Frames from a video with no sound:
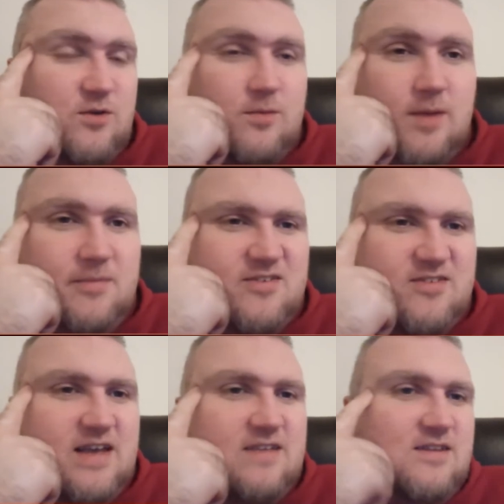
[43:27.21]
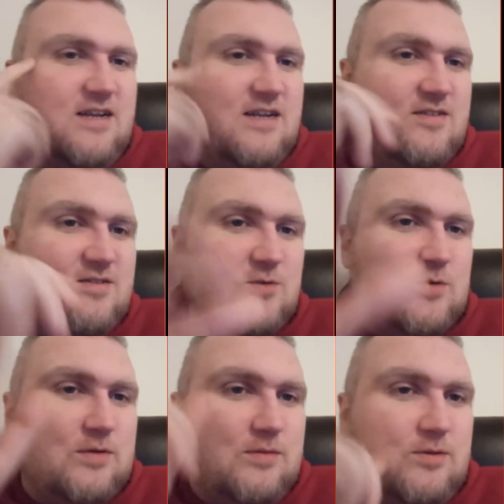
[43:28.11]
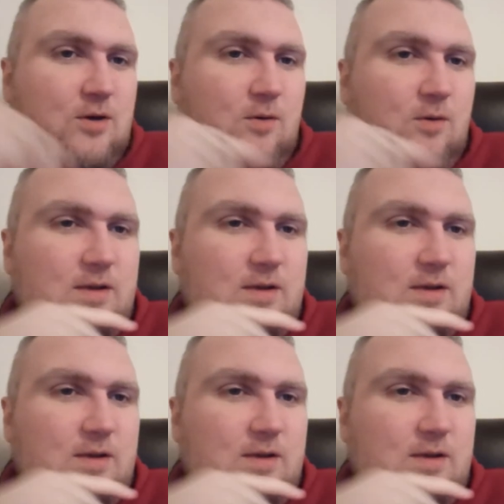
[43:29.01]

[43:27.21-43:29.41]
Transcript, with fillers: You might be assassinated, so you go